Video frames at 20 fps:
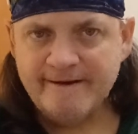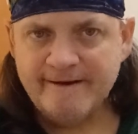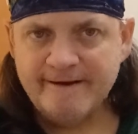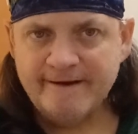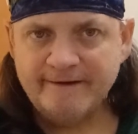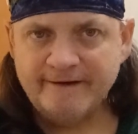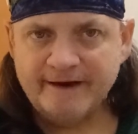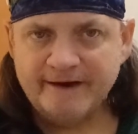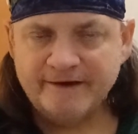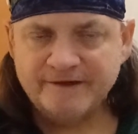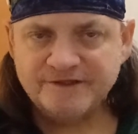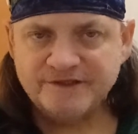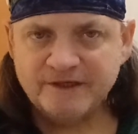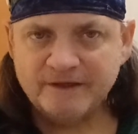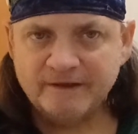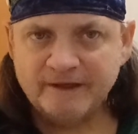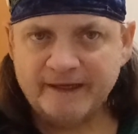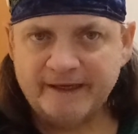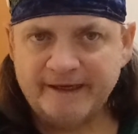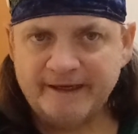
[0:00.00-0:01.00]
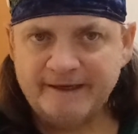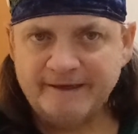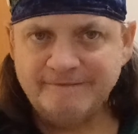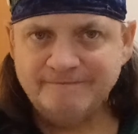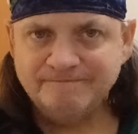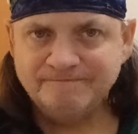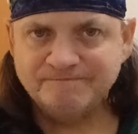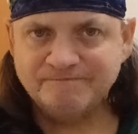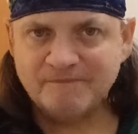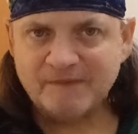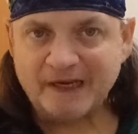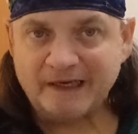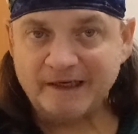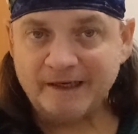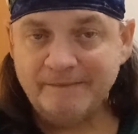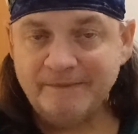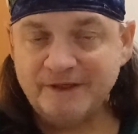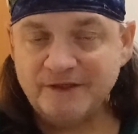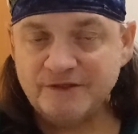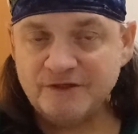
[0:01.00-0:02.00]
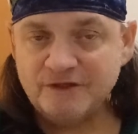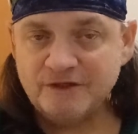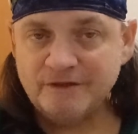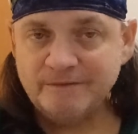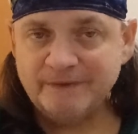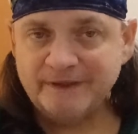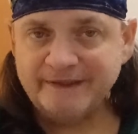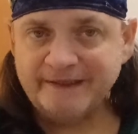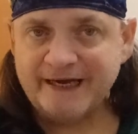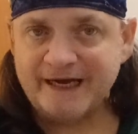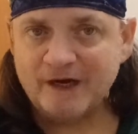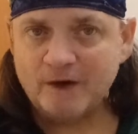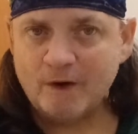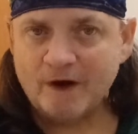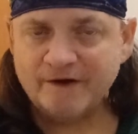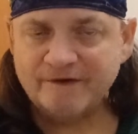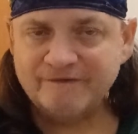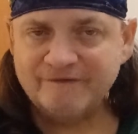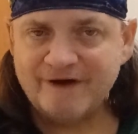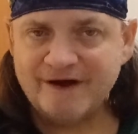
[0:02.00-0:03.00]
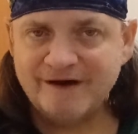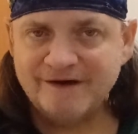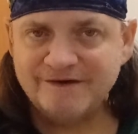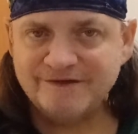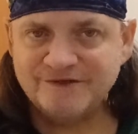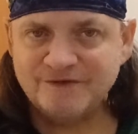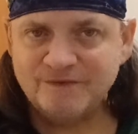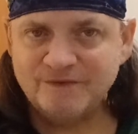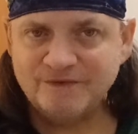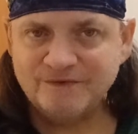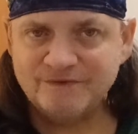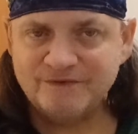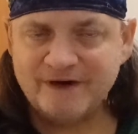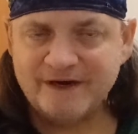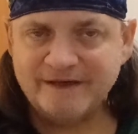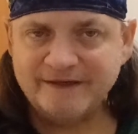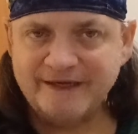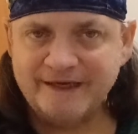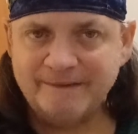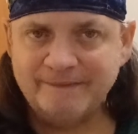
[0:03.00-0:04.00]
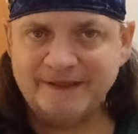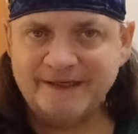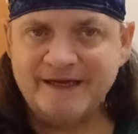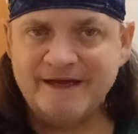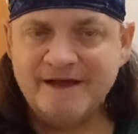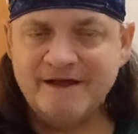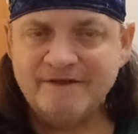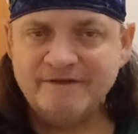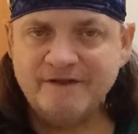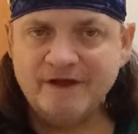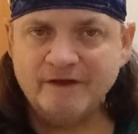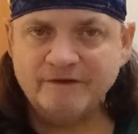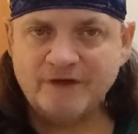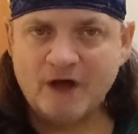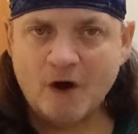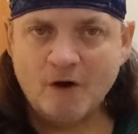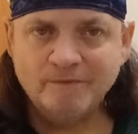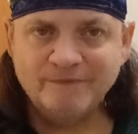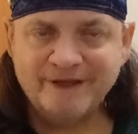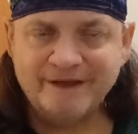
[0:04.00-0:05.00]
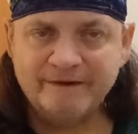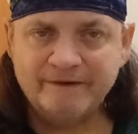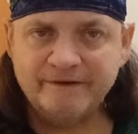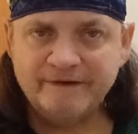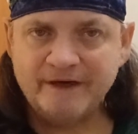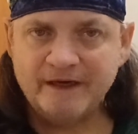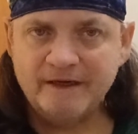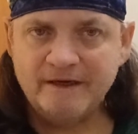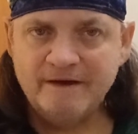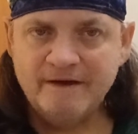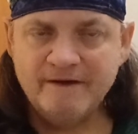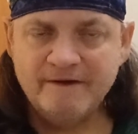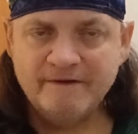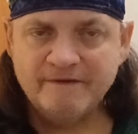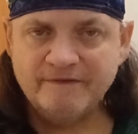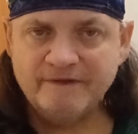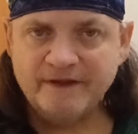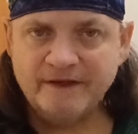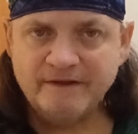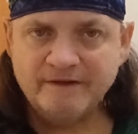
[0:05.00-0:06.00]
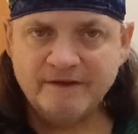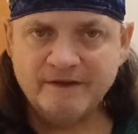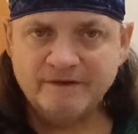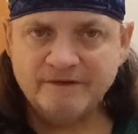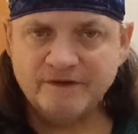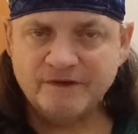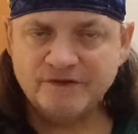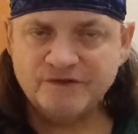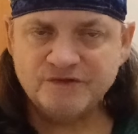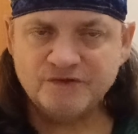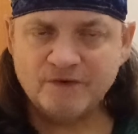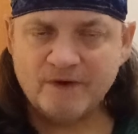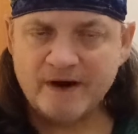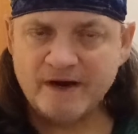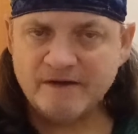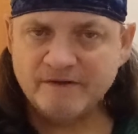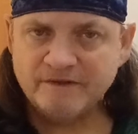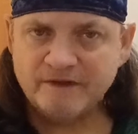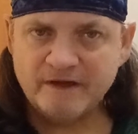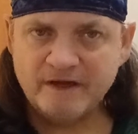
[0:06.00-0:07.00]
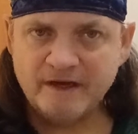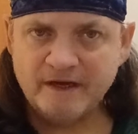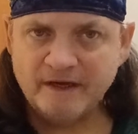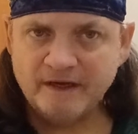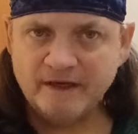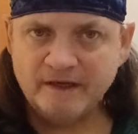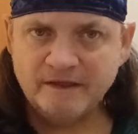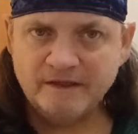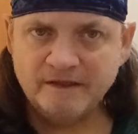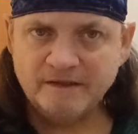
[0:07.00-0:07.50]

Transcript: not necessarily limited to, but yeah, quadraphonic was around, yeah, but the home theater and the surround thing,